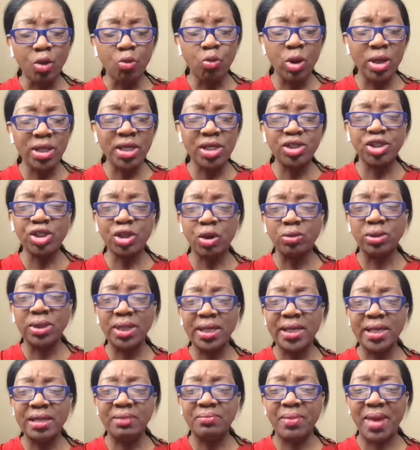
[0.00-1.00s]
What is your
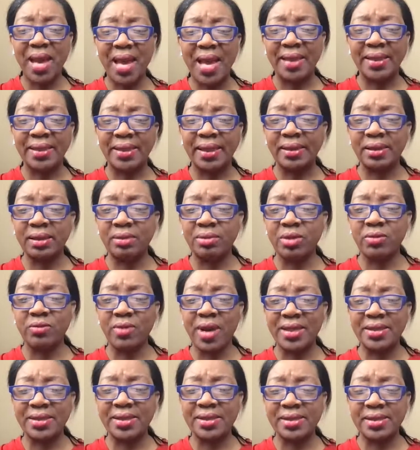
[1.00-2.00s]
lead magnet? Let me
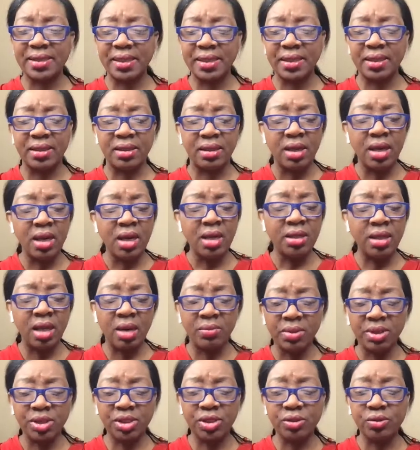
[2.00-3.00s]
write this in here.
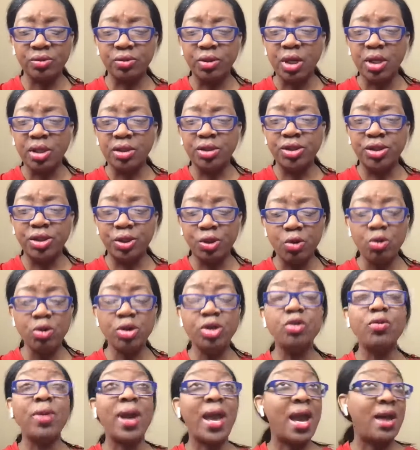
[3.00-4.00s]
Number two, do
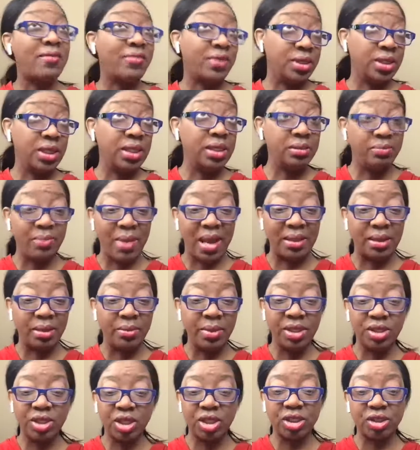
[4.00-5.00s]
you have a lead
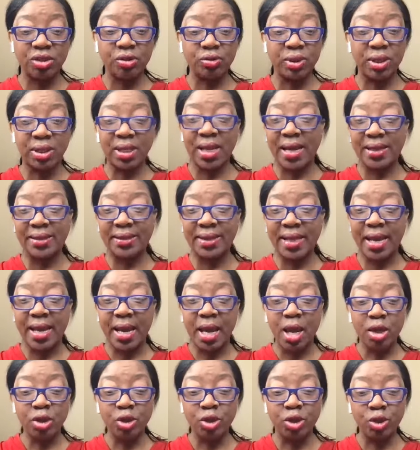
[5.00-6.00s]
magnet? Let me just do it like that.
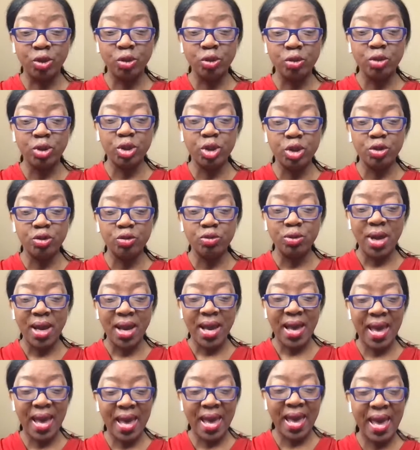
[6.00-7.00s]
Do you
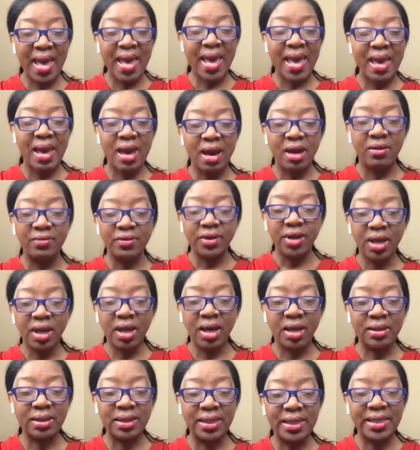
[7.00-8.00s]
have
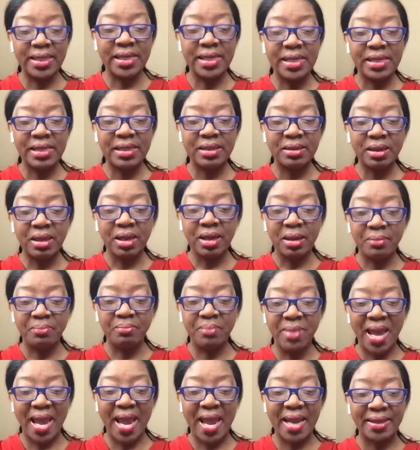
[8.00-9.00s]
a lead
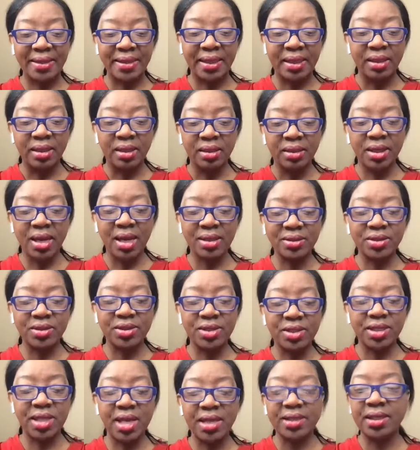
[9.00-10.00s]
magnet? Dr.
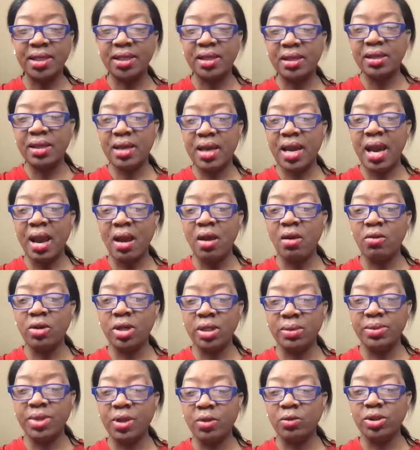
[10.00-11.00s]
Sunday, I don't
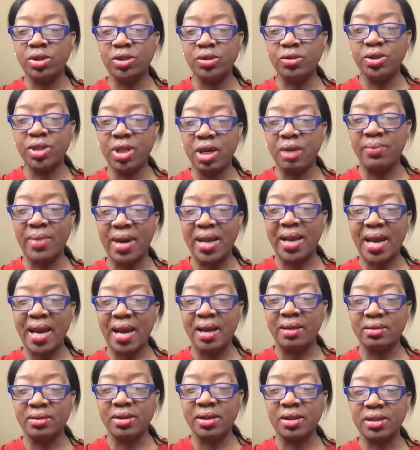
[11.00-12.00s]
even know what you're talking about.
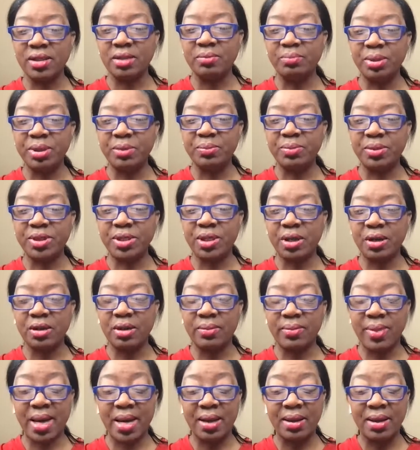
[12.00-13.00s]
I heard them people talk
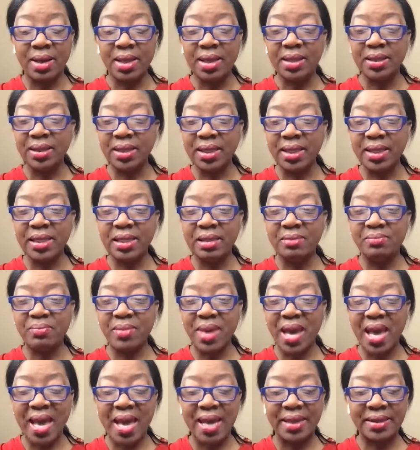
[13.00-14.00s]
about lead
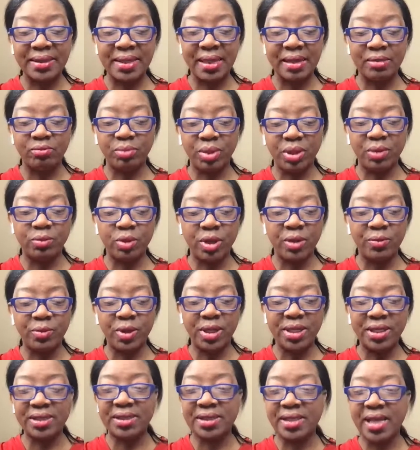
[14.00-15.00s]
magnet, but
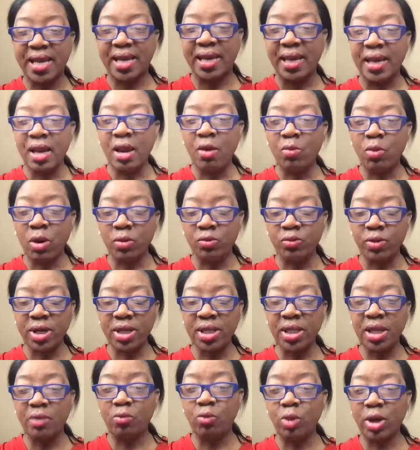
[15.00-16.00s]
what is that? Well,
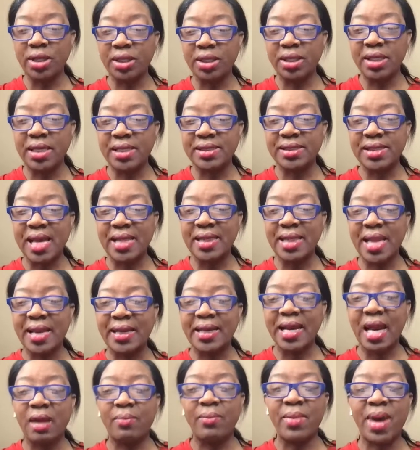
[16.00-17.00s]
really what it is, I
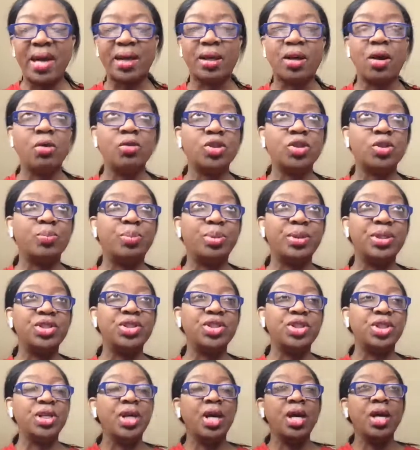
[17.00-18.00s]
like how my coach
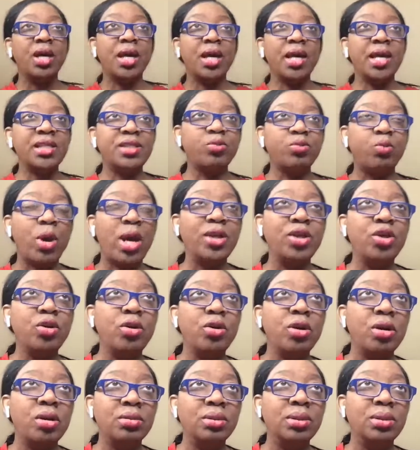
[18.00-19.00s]
puts it, is where
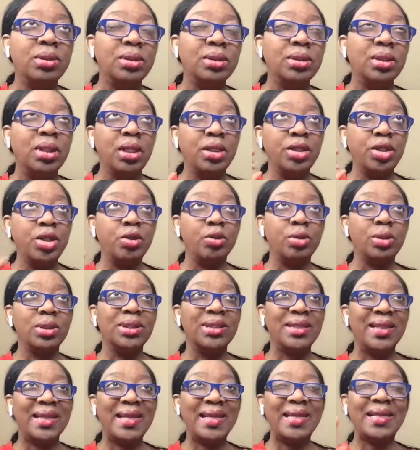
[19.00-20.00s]
you're
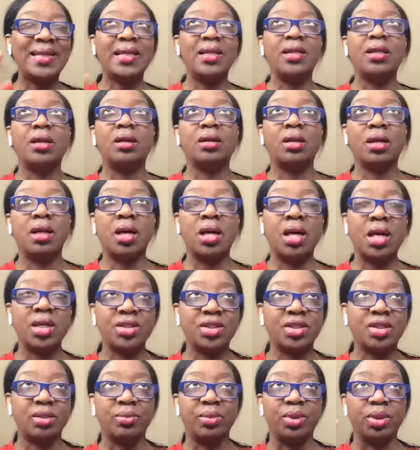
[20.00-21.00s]
leading a
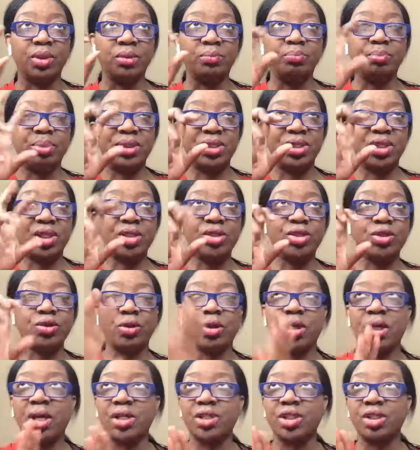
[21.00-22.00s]
customer,
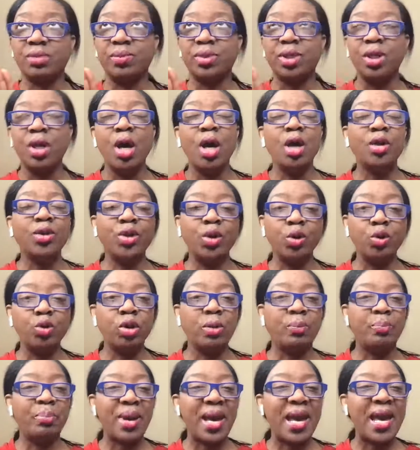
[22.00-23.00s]
potential customer, through
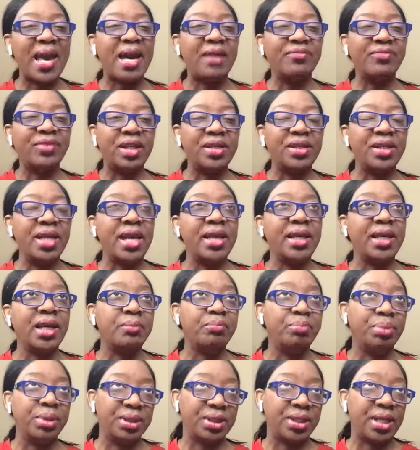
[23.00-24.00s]
the path that they
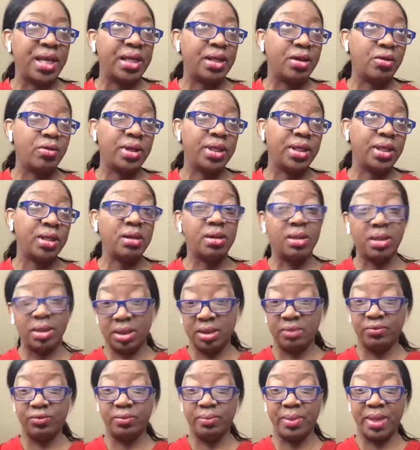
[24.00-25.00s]
can put their credit
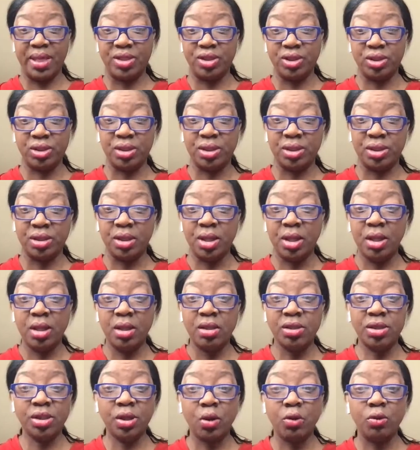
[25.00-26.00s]
card information in.
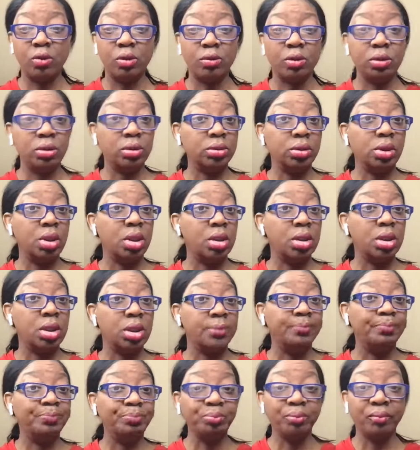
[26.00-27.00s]
So
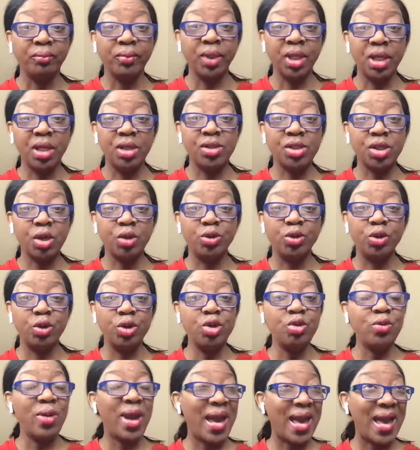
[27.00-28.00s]
do
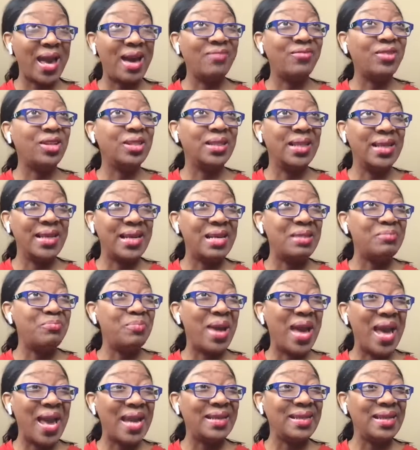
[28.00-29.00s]
you have a lead
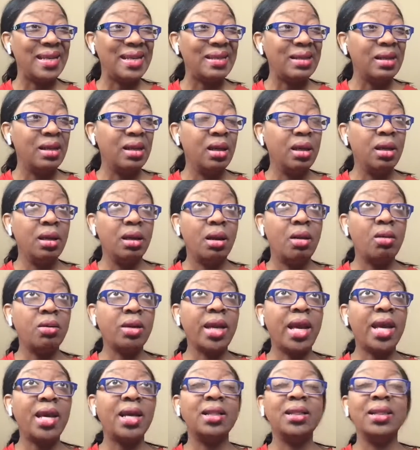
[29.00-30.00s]
magnet?
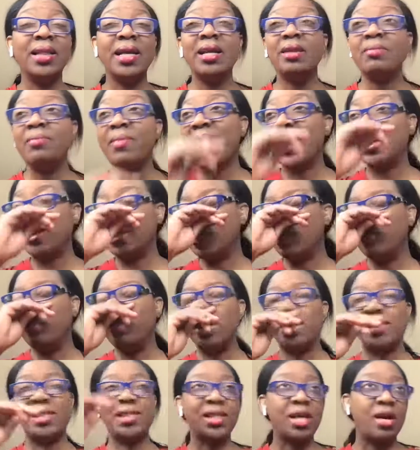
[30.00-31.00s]
Okay, a lead magnet can
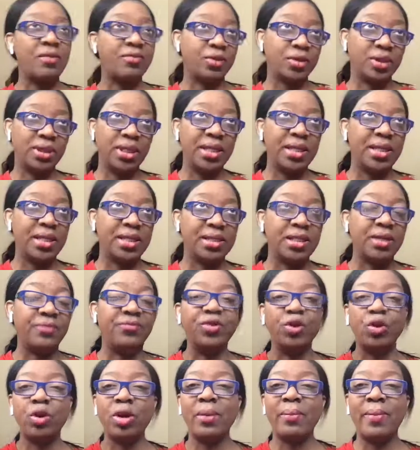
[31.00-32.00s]
be several things.
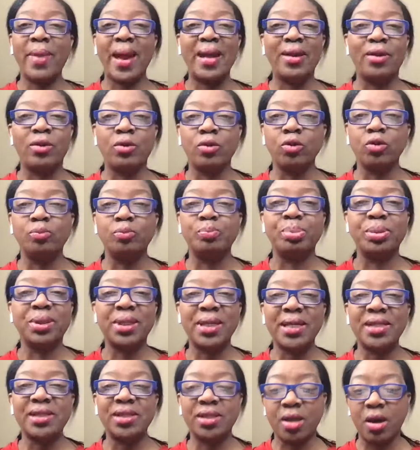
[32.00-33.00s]
If you're in my group,
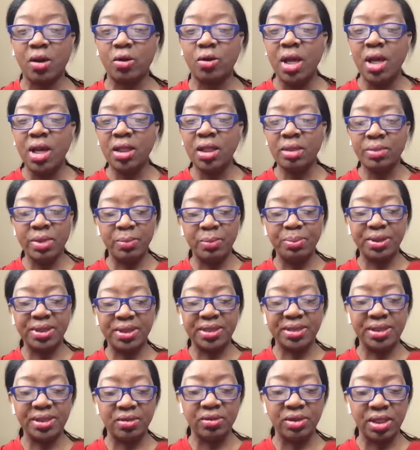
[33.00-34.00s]
please go. Let me put
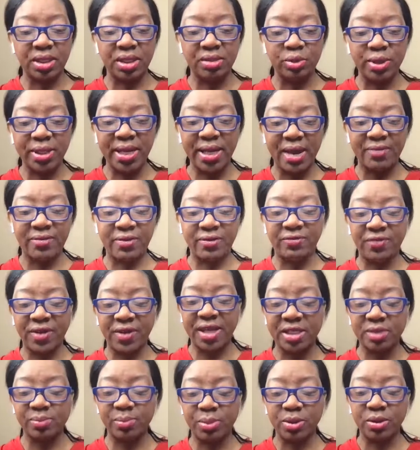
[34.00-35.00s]
this on here. We have a
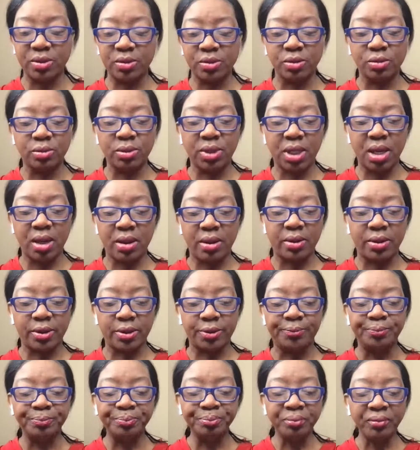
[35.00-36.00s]
Facebook group
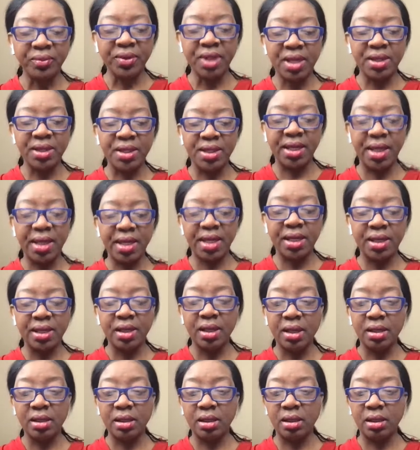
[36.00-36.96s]
called Get